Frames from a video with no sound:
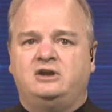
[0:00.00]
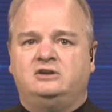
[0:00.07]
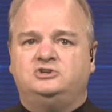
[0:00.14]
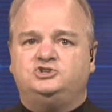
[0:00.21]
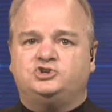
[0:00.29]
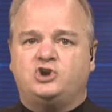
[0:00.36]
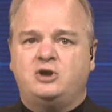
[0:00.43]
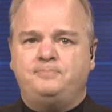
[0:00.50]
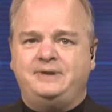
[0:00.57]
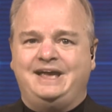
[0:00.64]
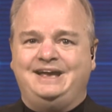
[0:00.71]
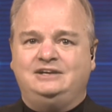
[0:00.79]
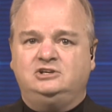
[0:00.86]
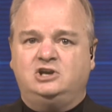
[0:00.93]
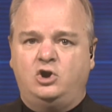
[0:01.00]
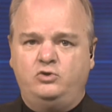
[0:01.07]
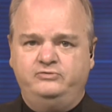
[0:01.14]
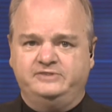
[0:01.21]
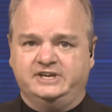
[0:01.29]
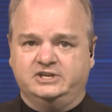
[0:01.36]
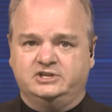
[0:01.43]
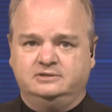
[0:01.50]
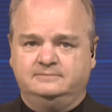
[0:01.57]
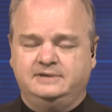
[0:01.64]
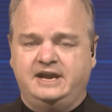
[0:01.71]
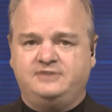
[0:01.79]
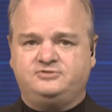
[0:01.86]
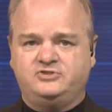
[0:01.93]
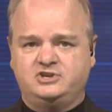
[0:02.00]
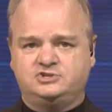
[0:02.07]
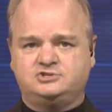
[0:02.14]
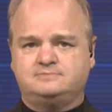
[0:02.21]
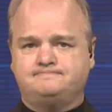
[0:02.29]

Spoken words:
Trump and COVID. After this.